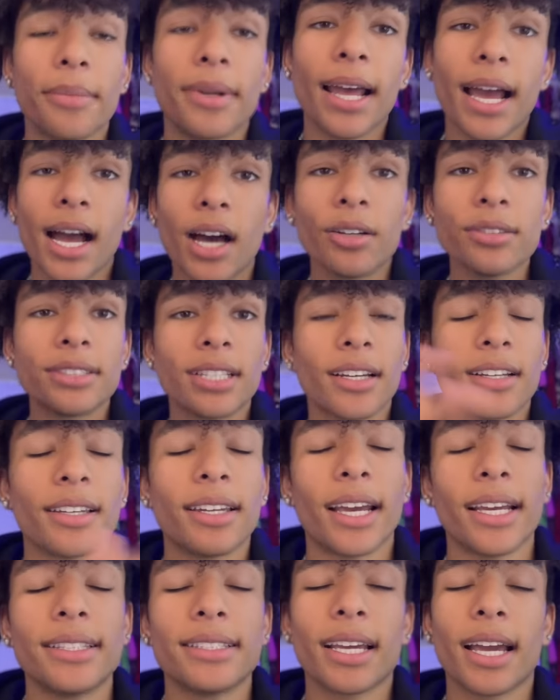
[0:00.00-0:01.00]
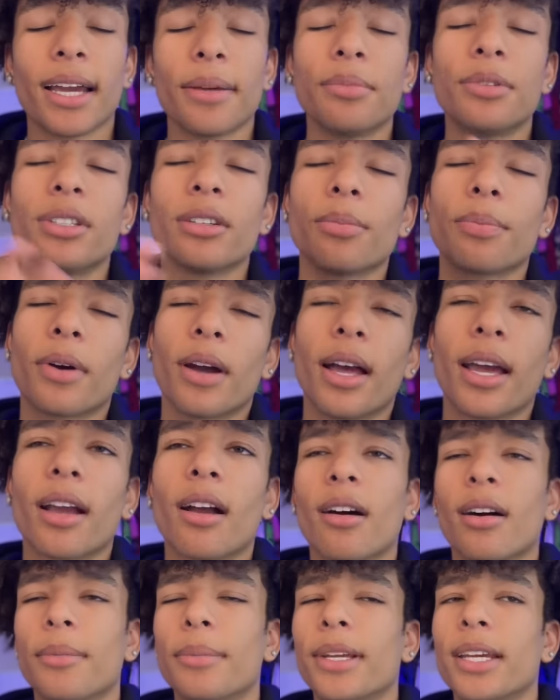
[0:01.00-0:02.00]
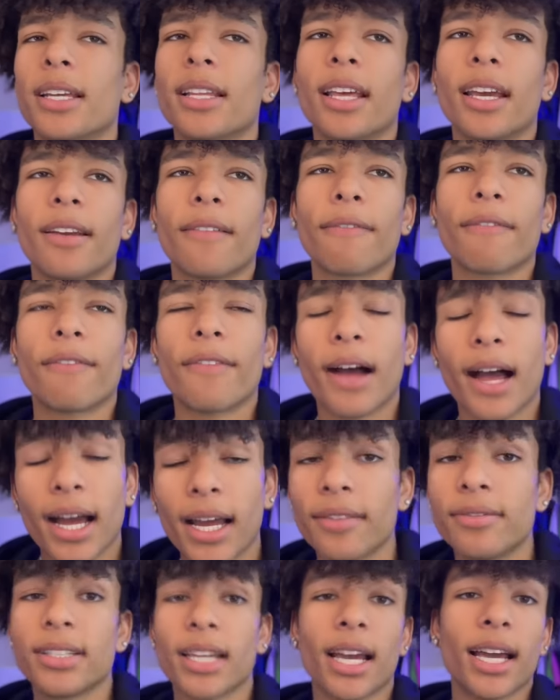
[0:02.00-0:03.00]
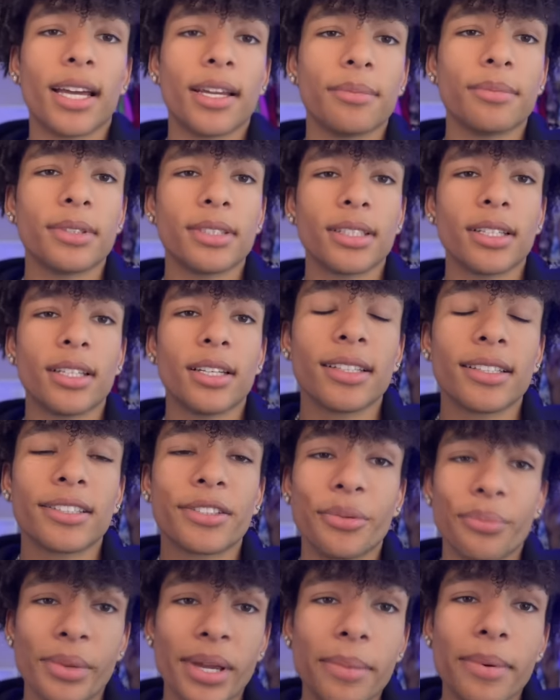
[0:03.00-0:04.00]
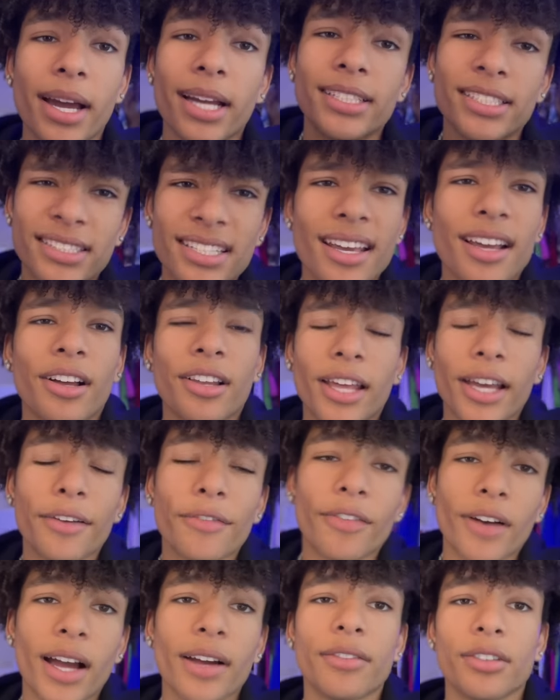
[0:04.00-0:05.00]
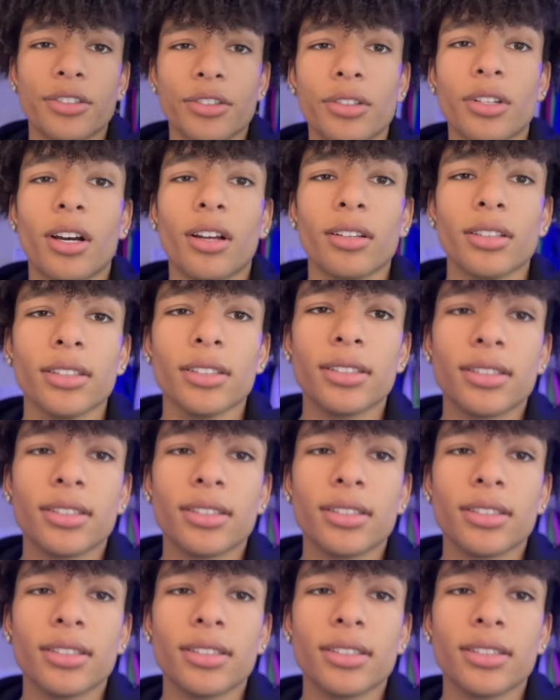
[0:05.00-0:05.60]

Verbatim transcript: now till nighttime, she'll probably call me at like five times so maybe I should take out like $500.